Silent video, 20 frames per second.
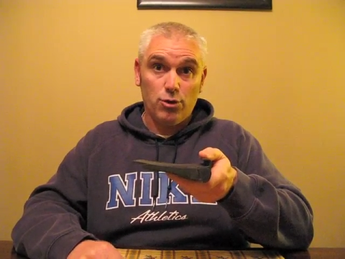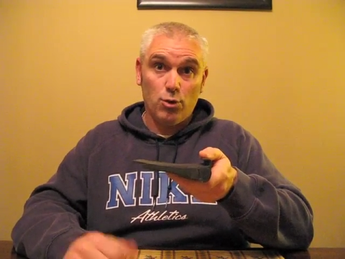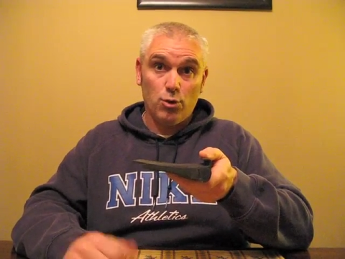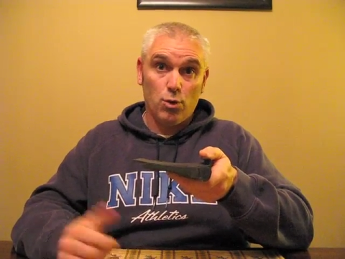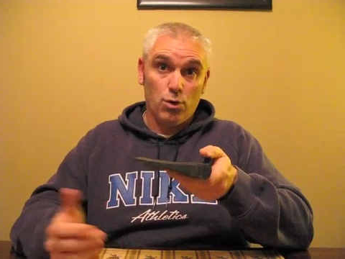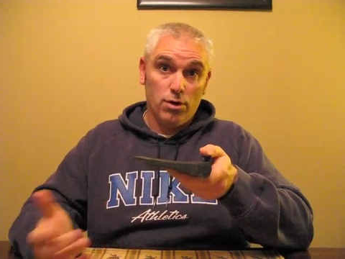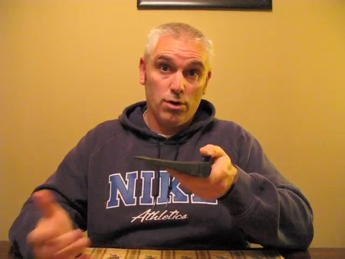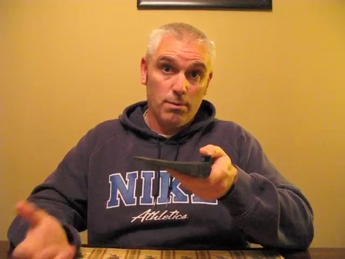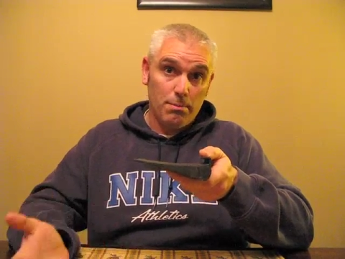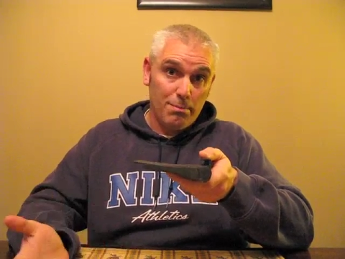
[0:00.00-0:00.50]

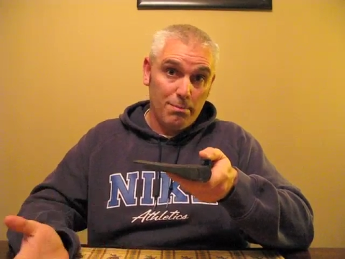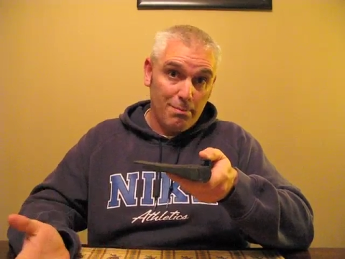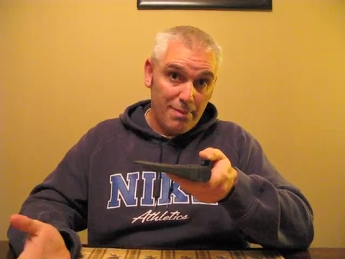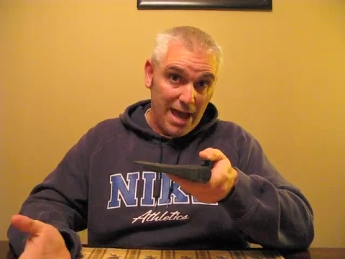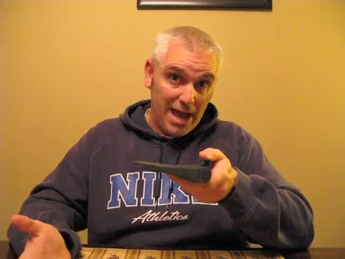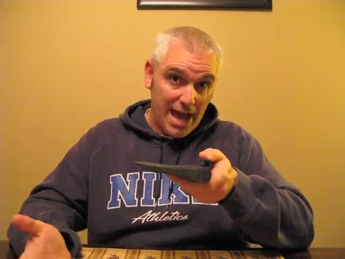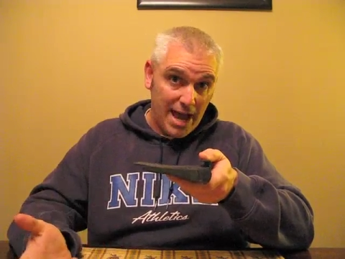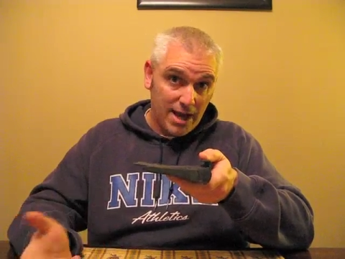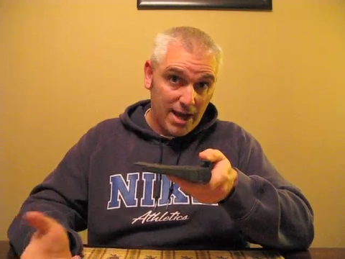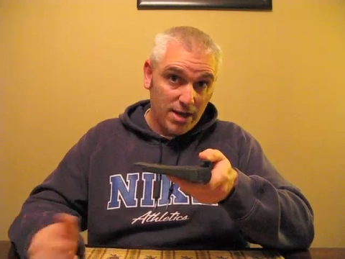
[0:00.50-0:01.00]
your
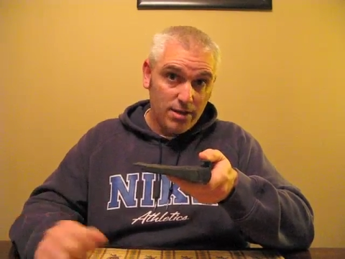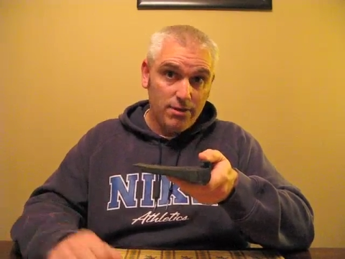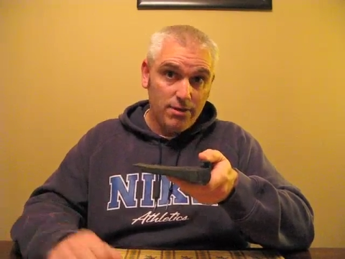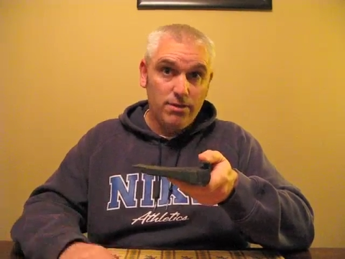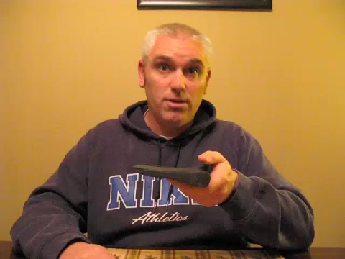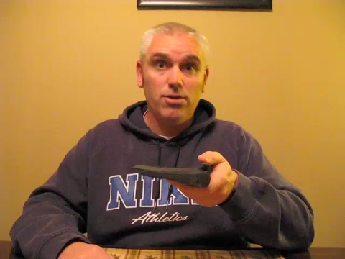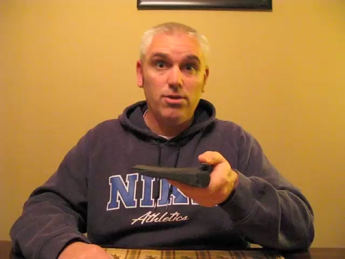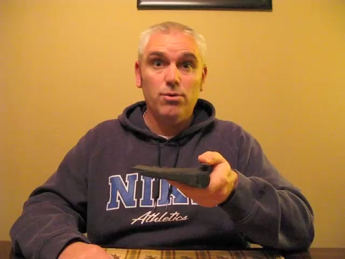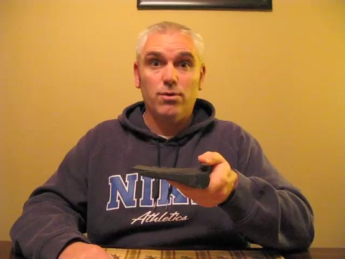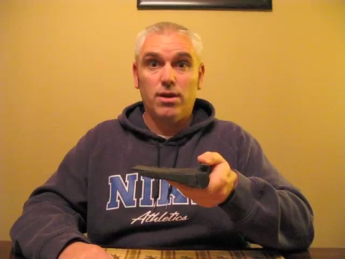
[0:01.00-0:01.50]
bag
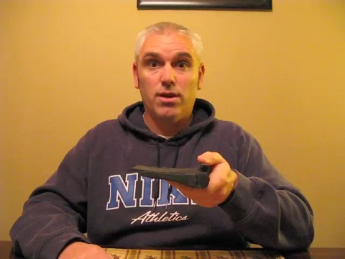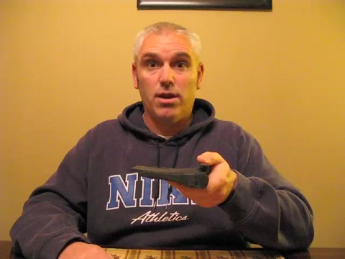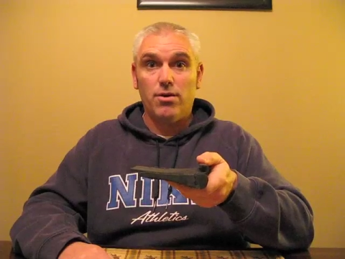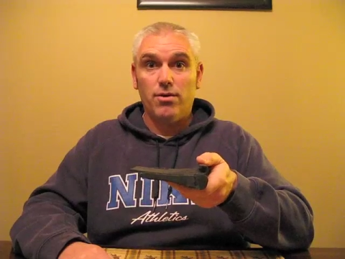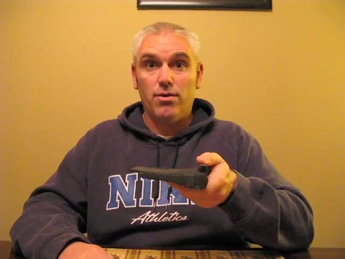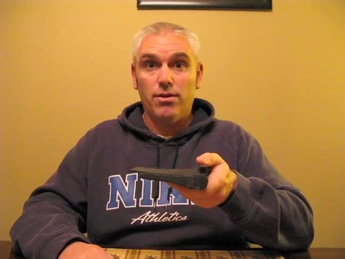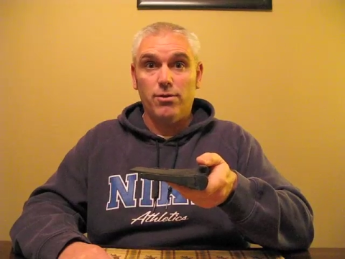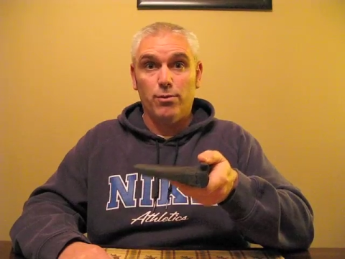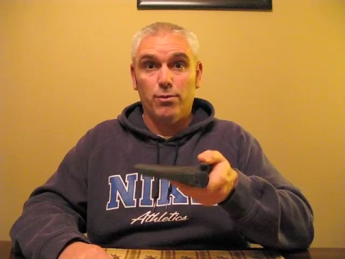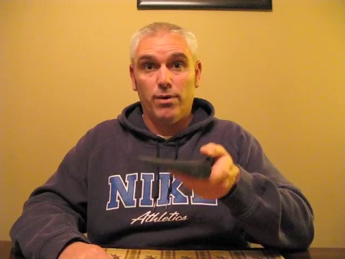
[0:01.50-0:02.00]
that you
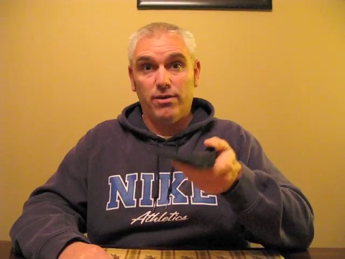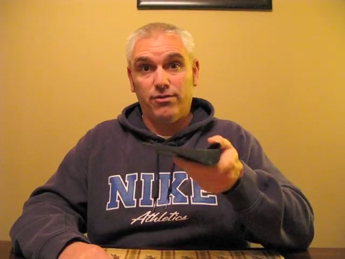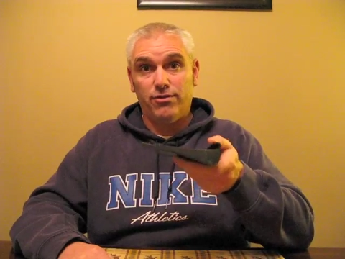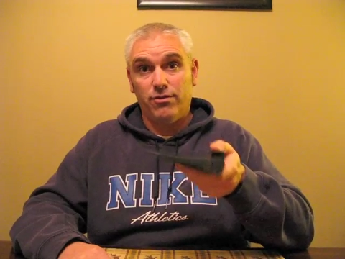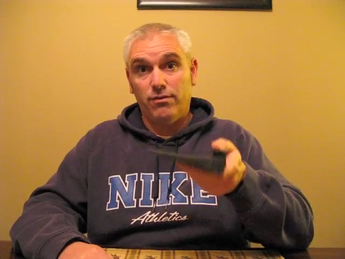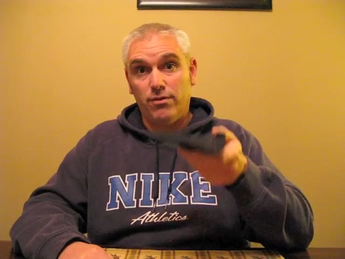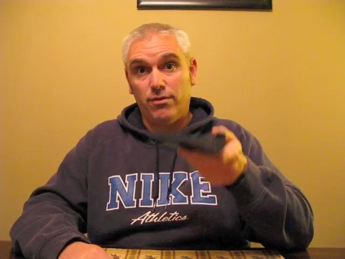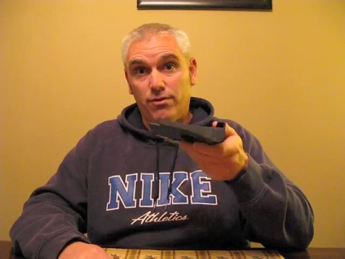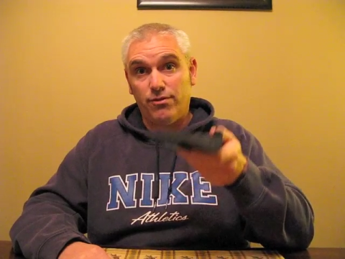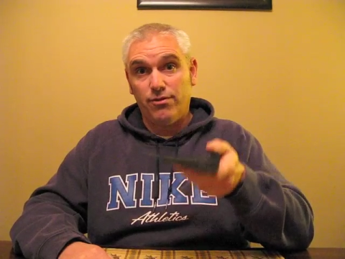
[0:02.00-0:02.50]
carry the rest
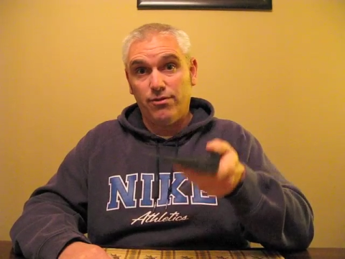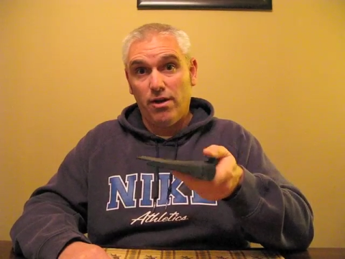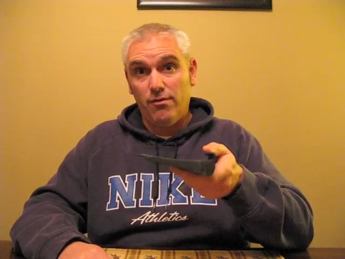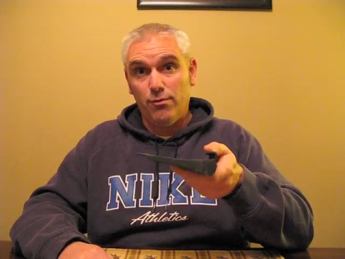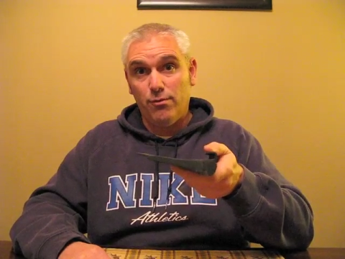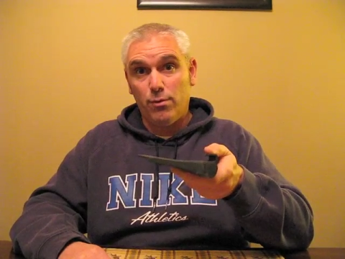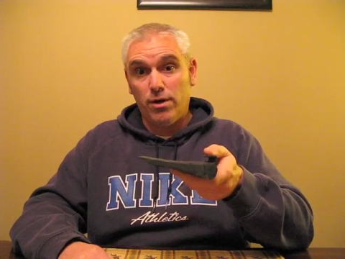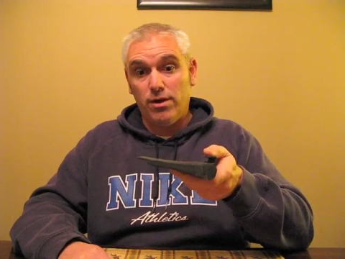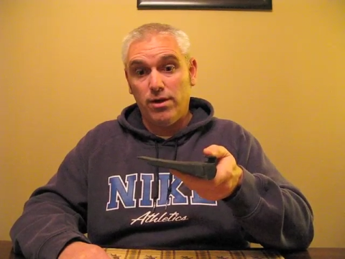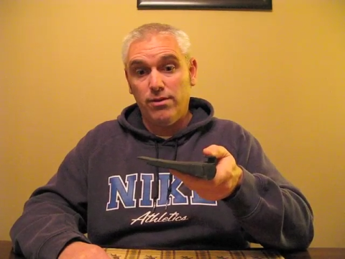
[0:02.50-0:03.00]
of your
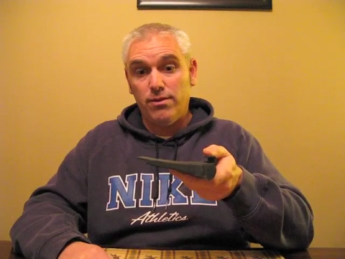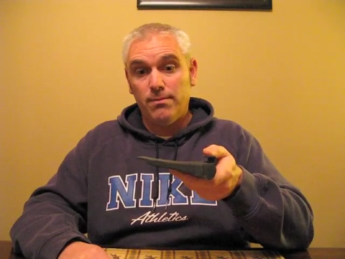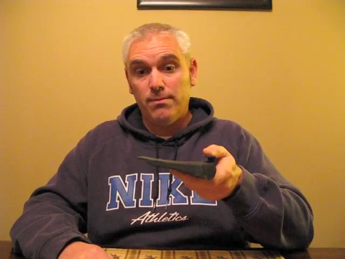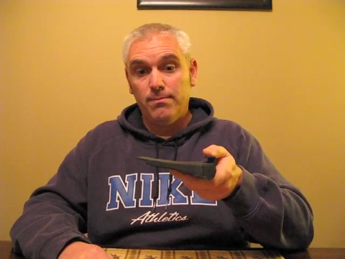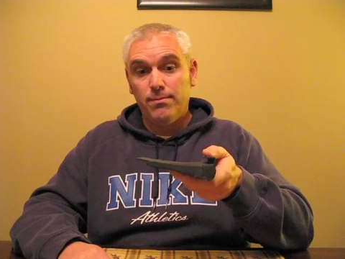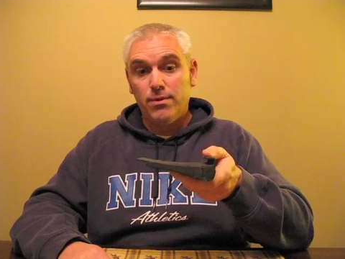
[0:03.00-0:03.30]
stuff with,